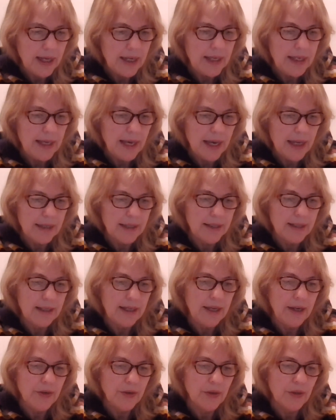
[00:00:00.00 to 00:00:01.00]
Yes,
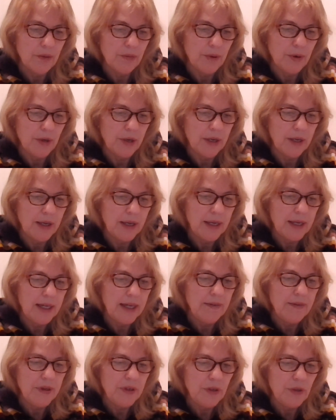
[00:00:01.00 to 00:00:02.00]
here's the book.
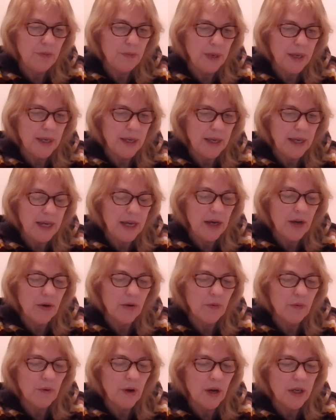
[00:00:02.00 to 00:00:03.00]
Give it to me.
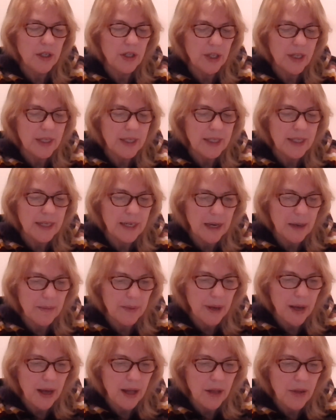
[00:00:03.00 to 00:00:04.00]
Here, Rodya, sit up.
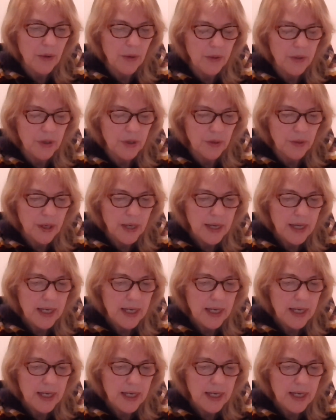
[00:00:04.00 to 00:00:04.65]
I'll hold you.